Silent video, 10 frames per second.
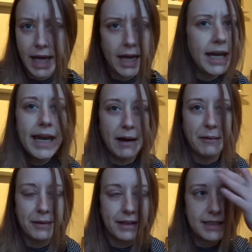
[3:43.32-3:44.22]
No.
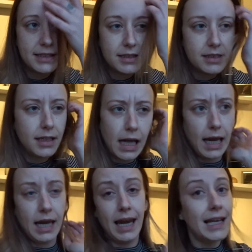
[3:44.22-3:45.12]

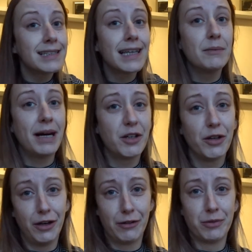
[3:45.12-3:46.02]
Last thing man on
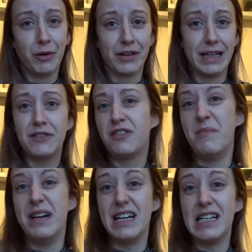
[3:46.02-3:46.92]
our would want is for
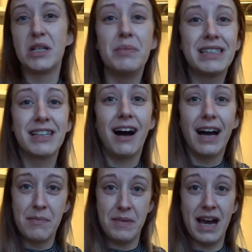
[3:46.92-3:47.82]
me to be sat
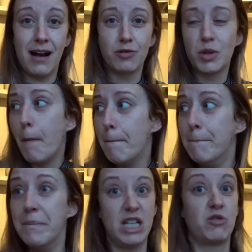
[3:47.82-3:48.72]
in my house,
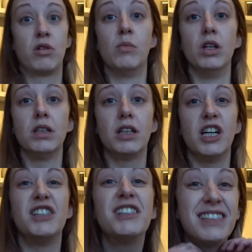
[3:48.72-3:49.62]
miserable
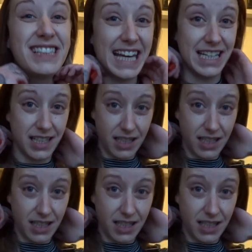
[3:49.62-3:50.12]
as sin.